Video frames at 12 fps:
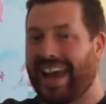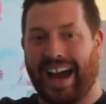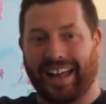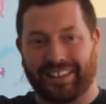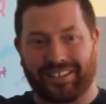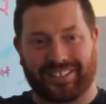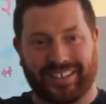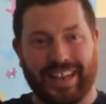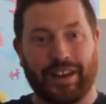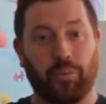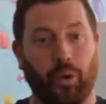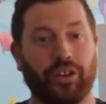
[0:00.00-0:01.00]
and the
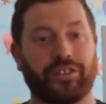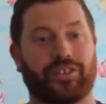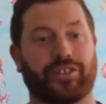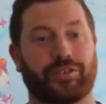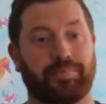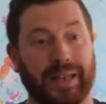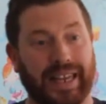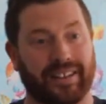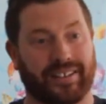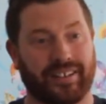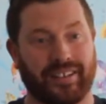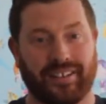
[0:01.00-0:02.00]
sea was
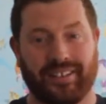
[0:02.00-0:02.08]
split.